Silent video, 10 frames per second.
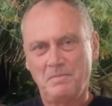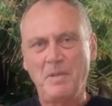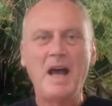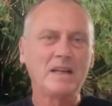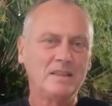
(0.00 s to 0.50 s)

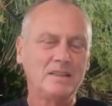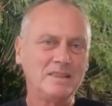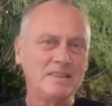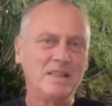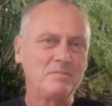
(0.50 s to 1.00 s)
But
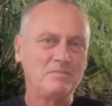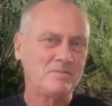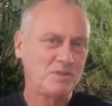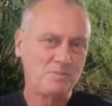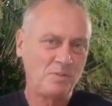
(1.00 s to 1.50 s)

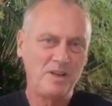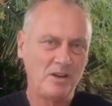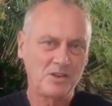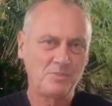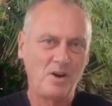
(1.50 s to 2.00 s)
it's probably
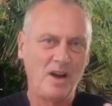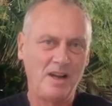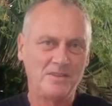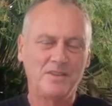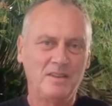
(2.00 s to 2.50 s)
no
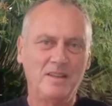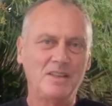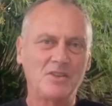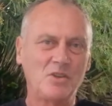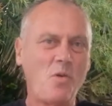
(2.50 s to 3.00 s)
surprise that
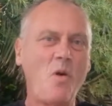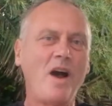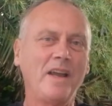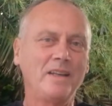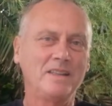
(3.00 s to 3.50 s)
there's
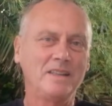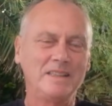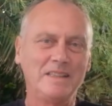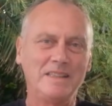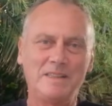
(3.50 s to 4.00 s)
quite
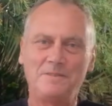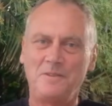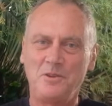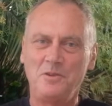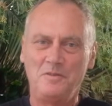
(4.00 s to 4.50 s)
a
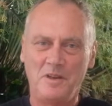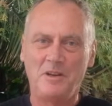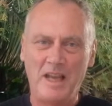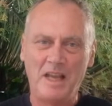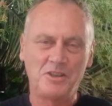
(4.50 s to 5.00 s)
few
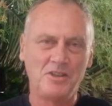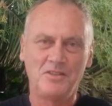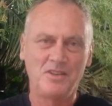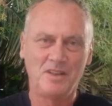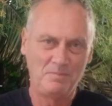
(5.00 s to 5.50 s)

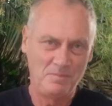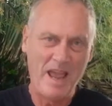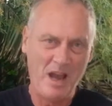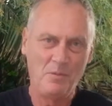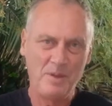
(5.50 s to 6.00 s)
variations in
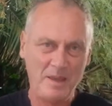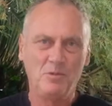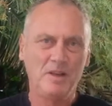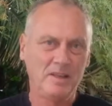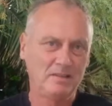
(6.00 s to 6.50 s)
how
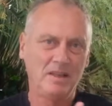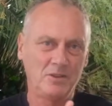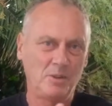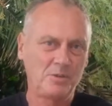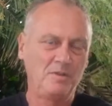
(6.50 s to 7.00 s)
people hit a
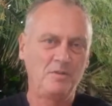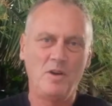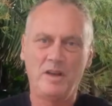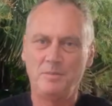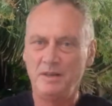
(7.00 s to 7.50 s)
topspin
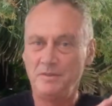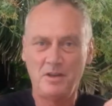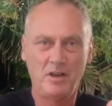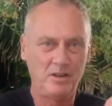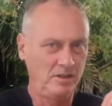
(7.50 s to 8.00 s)
forehand. I mean, if you
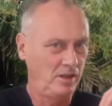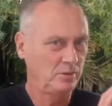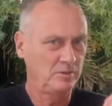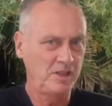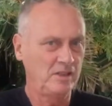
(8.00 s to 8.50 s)
go to your
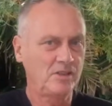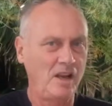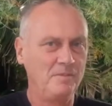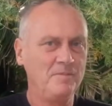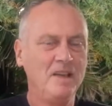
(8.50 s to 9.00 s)
local tennis
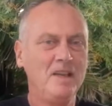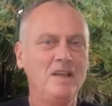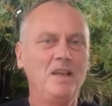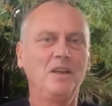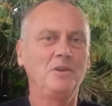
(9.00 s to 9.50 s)
club,
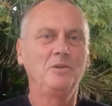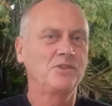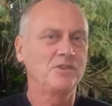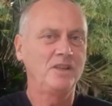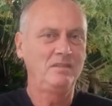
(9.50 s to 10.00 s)
you'll
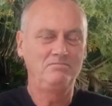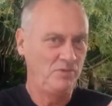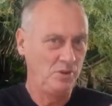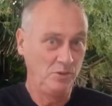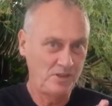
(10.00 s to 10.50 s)
see
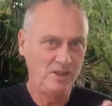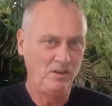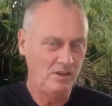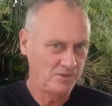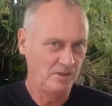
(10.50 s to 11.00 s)

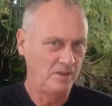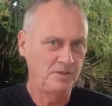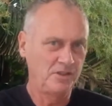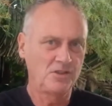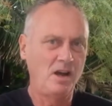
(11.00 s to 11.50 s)
lots of
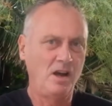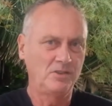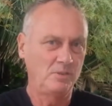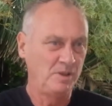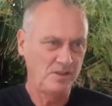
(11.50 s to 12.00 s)
different
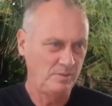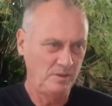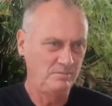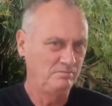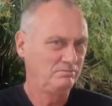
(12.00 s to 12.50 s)
styles. I mean, some of
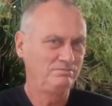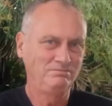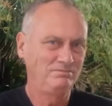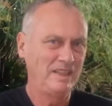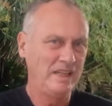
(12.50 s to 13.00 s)
them
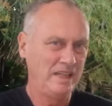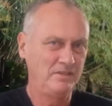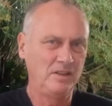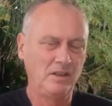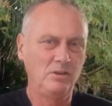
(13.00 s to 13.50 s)

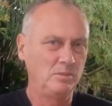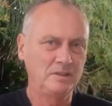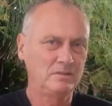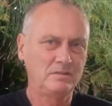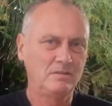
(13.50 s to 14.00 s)
even a little bit
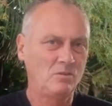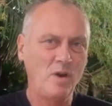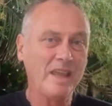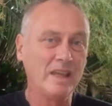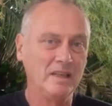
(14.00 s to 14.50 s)

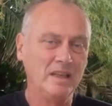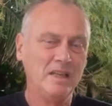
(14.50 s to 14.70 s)
weird.